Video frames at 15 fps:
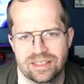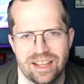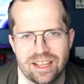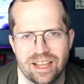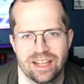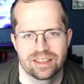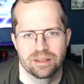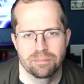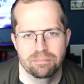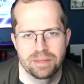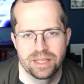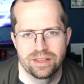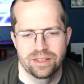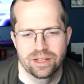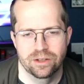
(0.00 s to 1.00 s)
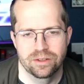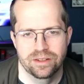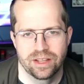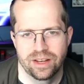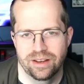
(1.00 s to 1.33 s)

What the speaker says: I got the been there, done